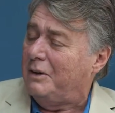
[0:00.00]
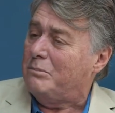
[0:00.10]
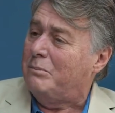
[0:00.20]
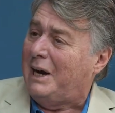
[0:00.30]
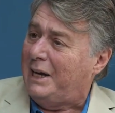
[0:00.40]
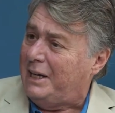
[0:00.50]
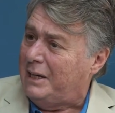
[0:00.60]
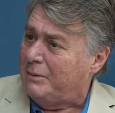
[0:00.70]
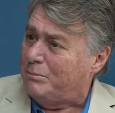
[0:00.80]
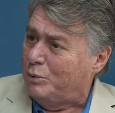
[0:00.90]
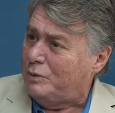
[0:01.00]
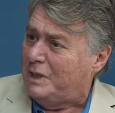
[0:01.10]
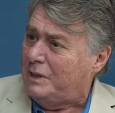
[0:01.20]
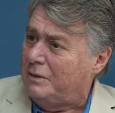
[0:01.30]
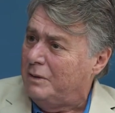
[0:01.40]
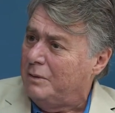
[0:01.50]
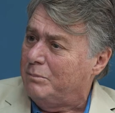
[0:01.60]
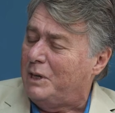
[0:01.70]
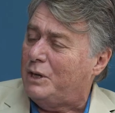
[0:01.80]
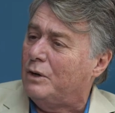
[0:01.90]
by Putin
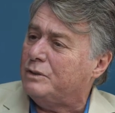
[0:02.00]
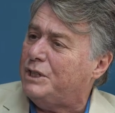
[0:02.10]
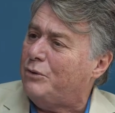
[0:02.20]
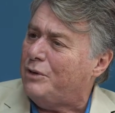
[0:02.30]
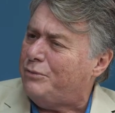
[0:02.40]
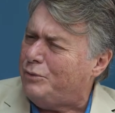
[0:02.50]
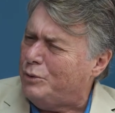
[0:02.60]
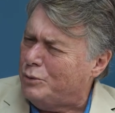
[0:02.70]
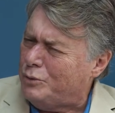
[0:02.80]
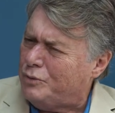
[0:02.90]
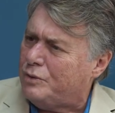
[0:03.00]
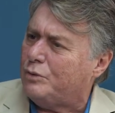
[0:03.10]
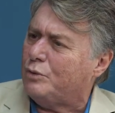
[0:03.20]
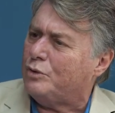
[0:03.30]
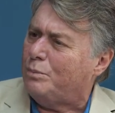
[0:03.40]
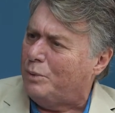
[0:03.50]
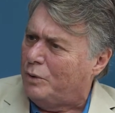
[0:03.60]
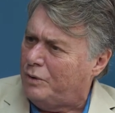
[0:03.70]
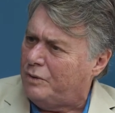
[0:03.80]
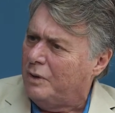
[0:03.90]
because he refused to
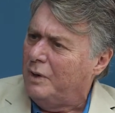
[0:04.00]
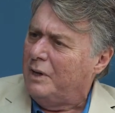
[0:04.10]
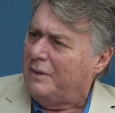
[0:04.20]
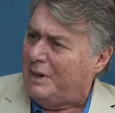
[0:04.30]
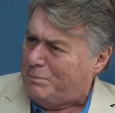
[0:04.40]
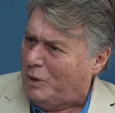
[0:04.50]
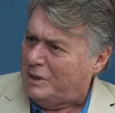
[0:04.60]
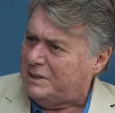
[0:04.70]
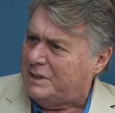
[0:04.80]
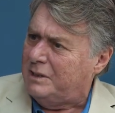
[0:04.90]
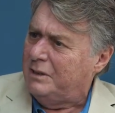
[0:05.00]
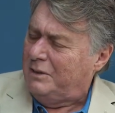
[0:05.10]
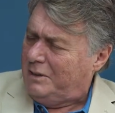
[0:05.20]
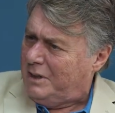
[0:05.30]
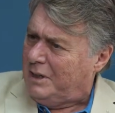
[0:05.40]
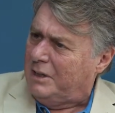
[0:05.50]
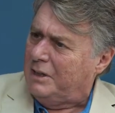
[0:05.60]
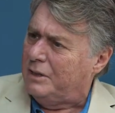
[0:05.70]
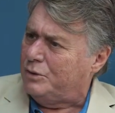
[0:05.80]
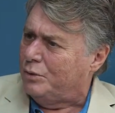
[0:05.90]
support their policy
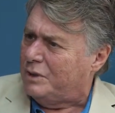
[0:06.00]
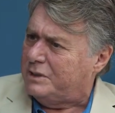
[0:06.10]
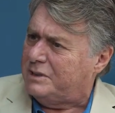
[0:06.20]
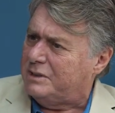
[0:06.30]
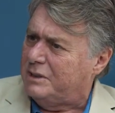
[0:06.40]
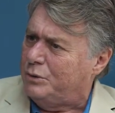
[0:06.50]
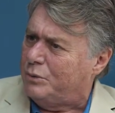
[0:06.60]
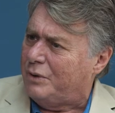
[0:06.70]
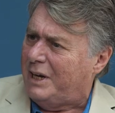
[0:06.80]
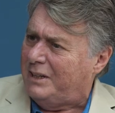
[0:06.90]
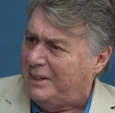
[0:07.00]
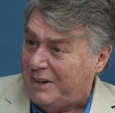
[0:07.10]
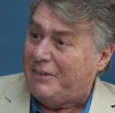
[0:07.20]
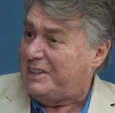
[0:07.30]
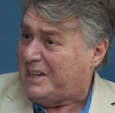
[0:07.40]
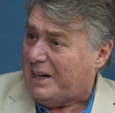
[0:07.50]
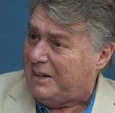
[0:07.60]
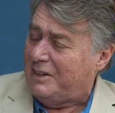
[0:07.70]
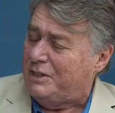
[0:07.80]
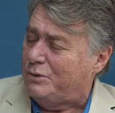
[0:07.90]
uh, towards Ukraine and their
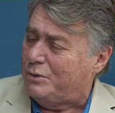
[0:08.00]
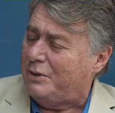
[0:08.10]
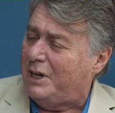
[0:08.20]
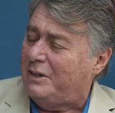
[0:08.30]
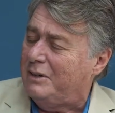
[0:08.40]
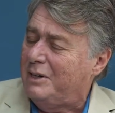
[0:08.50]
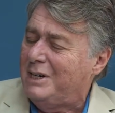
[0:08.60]
attack in Ukraine.